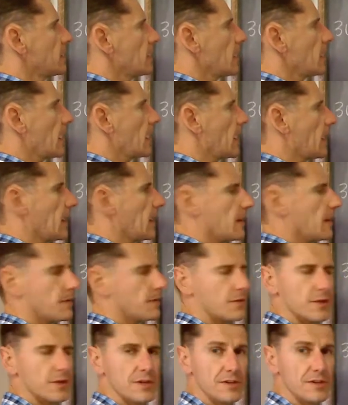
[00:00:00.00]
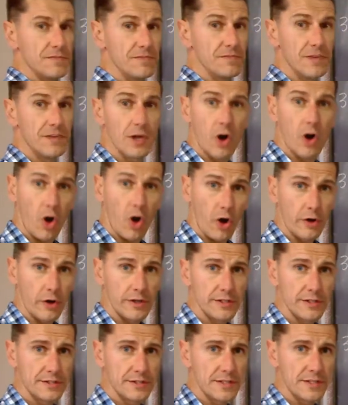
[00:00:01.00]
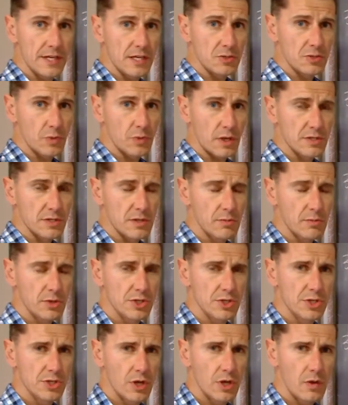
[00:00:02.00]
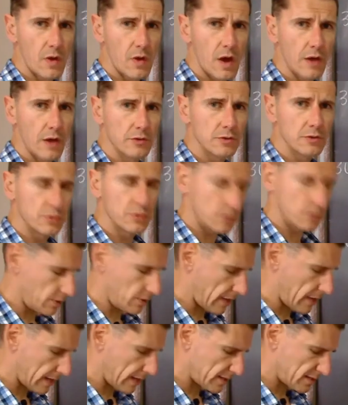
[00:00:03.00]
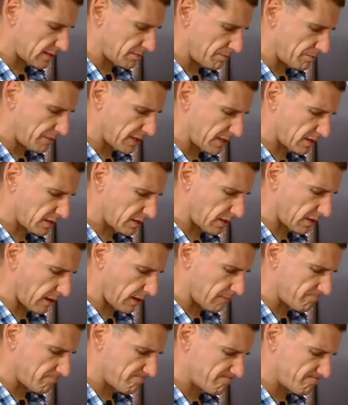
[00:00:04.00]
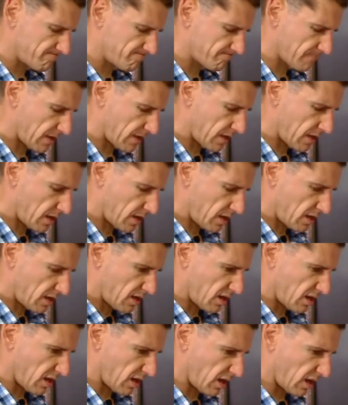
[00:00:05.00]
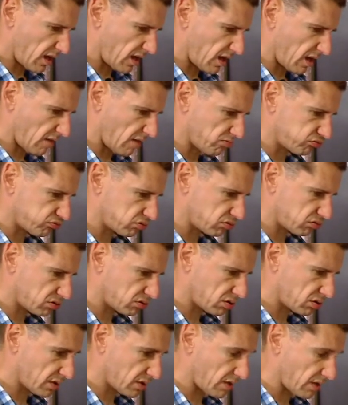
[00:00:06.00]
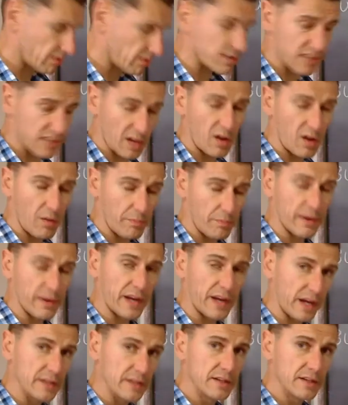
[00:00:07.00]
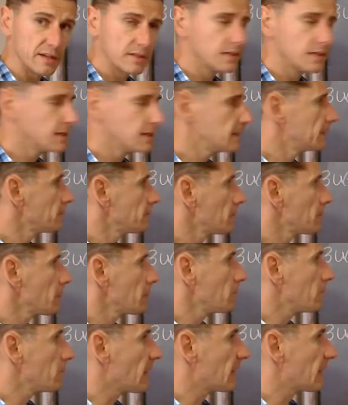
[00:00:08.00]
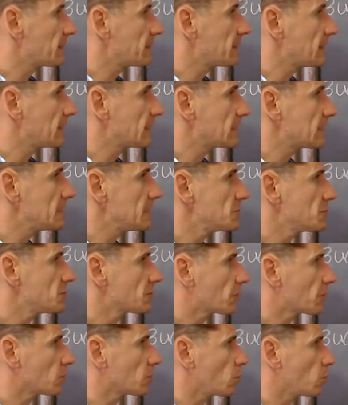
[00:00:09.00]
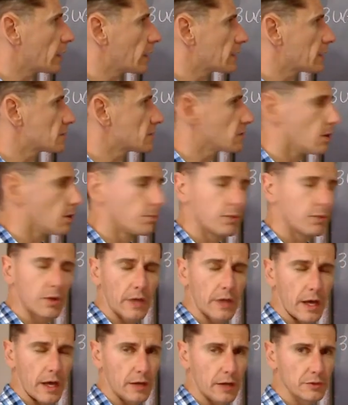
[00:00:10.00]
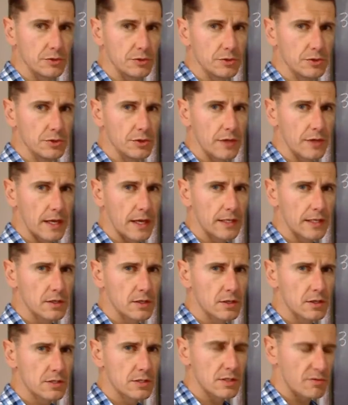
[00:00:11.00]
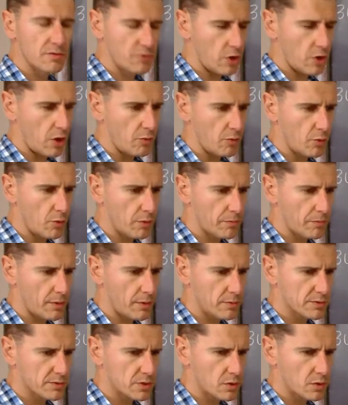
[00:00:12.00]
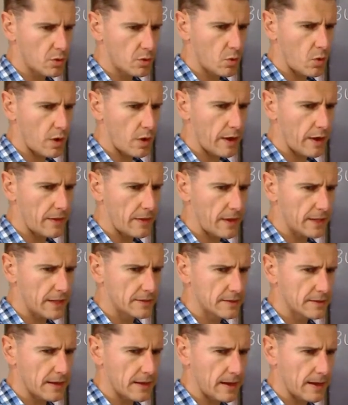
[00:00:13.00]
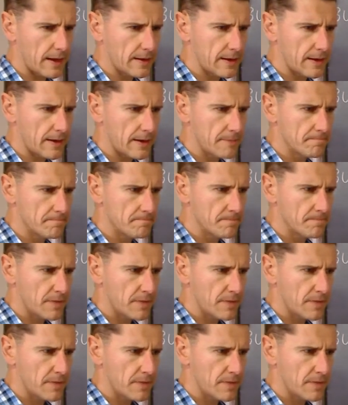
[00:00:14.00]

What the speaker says: and the dVR dt as well. So I'm going to show you how to do that. It's a bit, I want to say complicated, but then at least you've got one example on how to do that. Some of your homework problems require that, and